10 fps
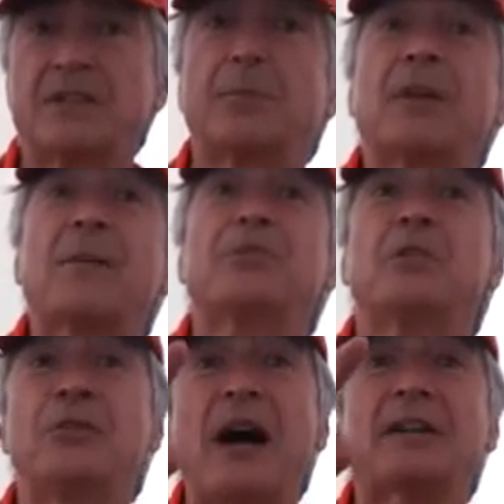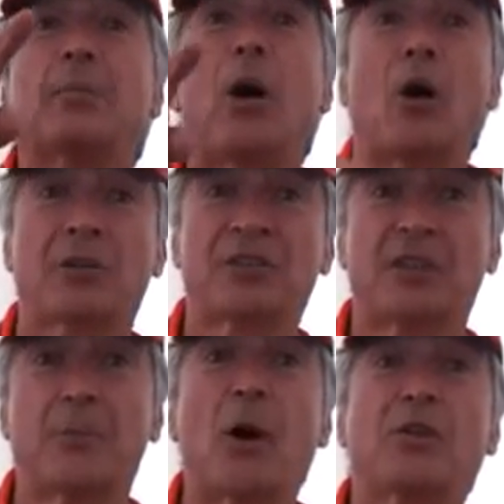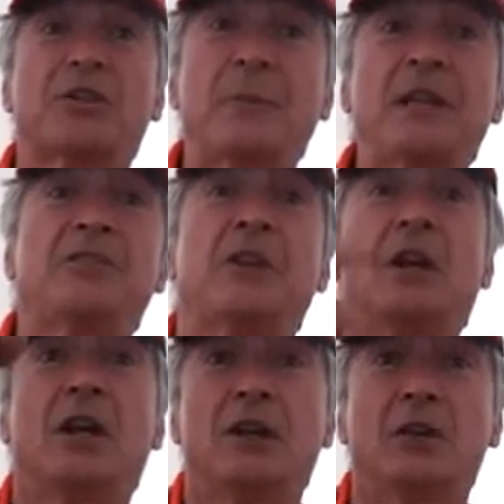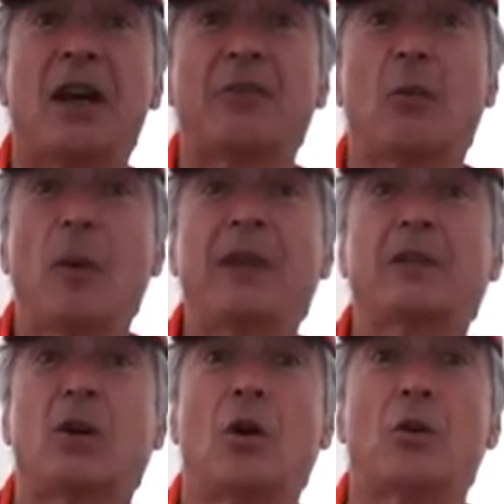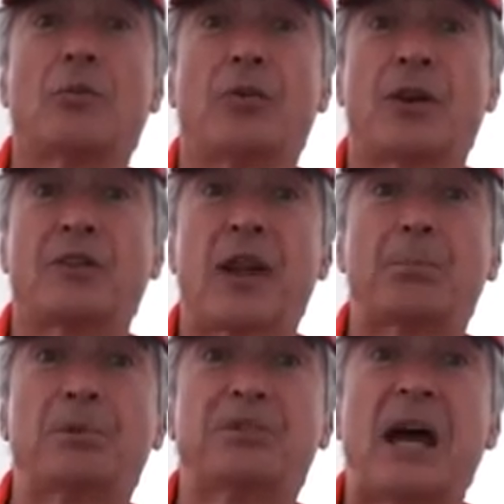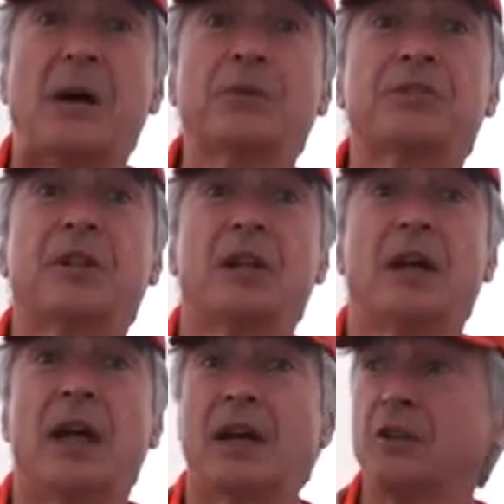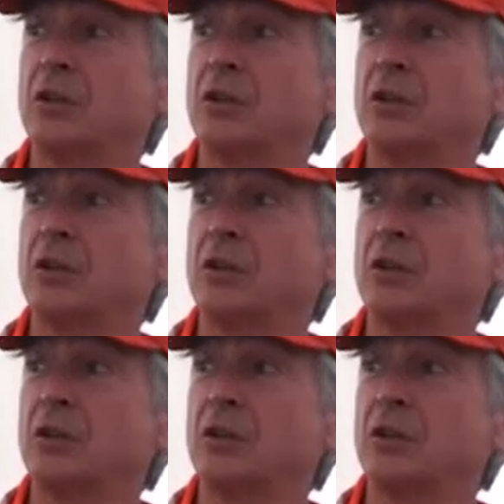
Sometimes you find a box. A box means you have a wind going, for example, south, and you